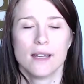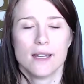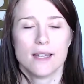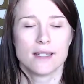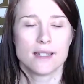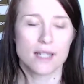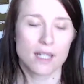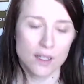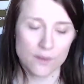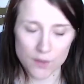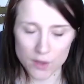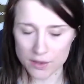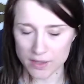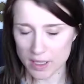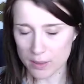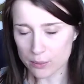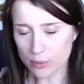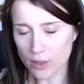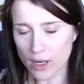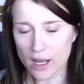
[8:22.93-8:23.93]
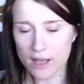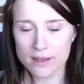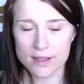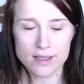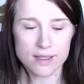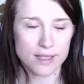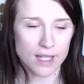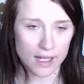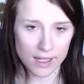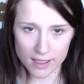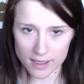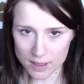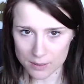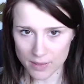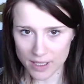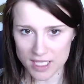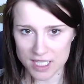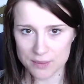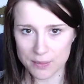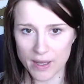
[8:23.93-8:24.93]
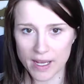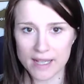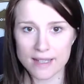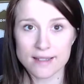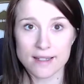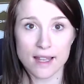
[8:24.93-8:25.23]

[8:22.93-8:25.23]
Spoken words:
take a few deep breaths, check into my space,